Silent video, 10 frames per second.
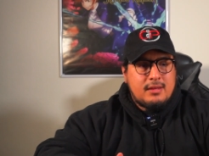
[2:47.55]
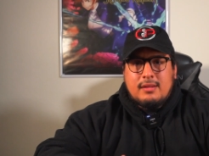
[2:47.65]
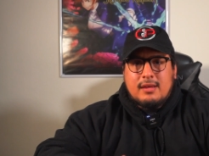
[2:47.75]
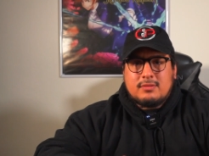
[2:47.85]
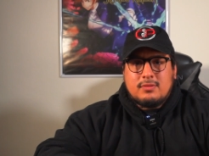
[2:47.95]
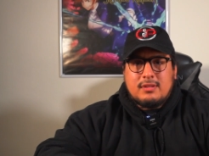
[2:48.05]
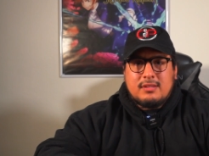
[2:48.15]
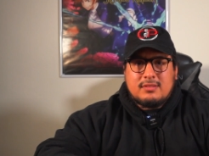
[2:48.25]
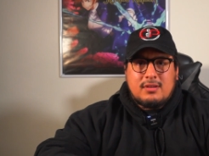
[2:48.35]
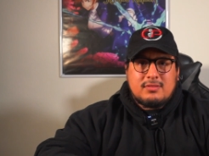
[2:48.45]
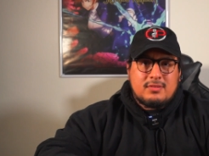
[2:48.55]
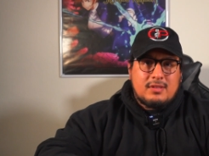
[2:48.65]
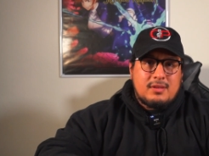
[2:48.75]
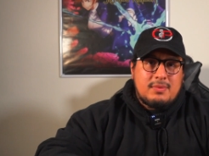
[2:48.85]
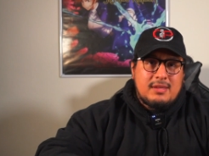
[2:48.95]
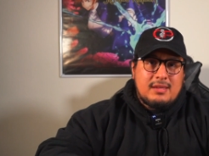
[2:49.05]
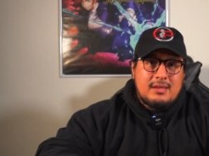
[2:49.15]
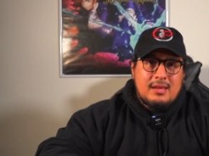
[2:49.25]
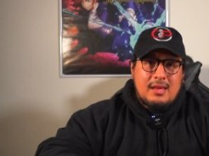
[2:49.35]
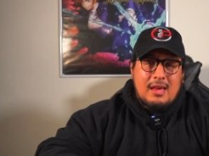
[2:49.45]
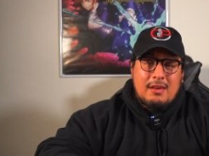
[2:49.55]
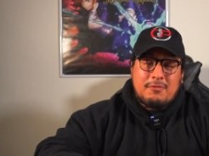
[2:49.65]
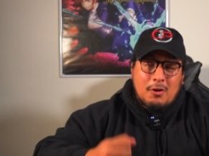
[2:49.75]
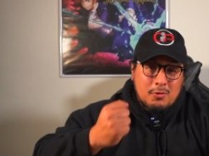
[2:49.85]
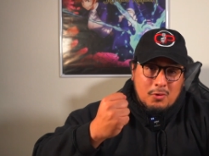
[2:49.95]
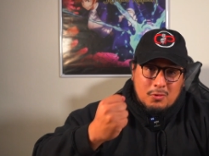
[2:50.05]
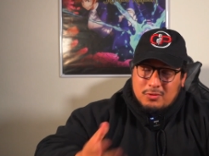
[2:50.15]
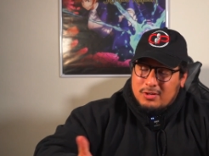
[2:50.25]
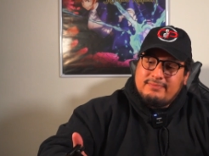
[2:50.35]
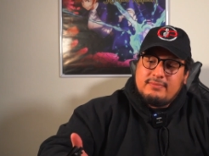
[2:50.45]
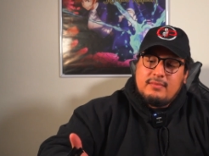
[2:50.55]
Next one is also gonna be a phone holder